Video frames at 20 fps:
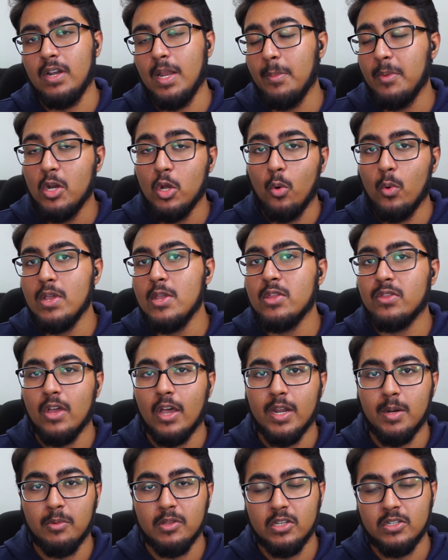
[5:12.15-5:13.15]
Let me know what you
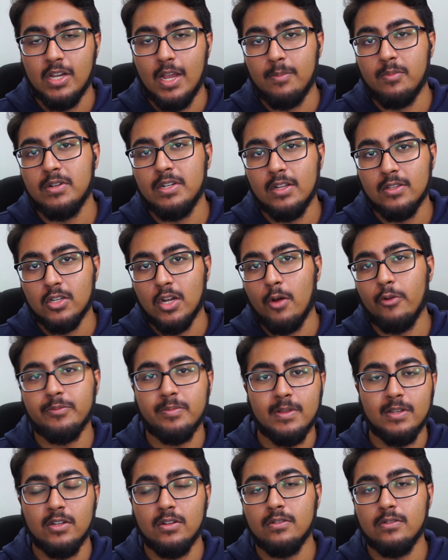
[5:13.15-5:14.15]
thought about the chapter down the comments
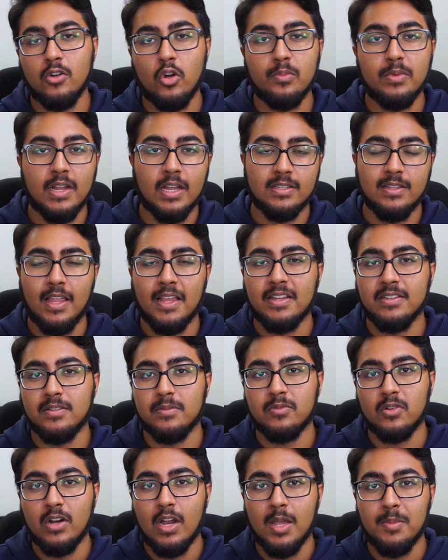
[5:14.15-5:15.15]
below. Hope you guys like and
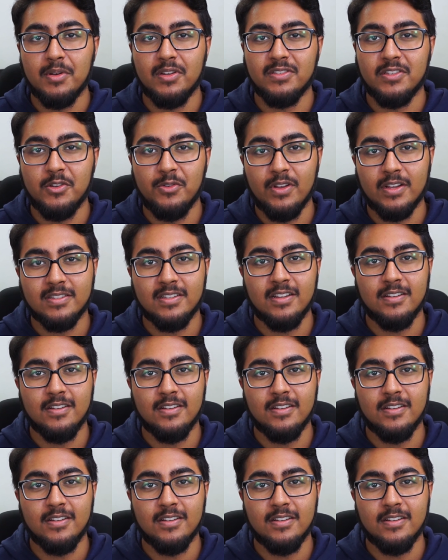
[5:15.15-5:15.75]
subscribe, and I'll see you next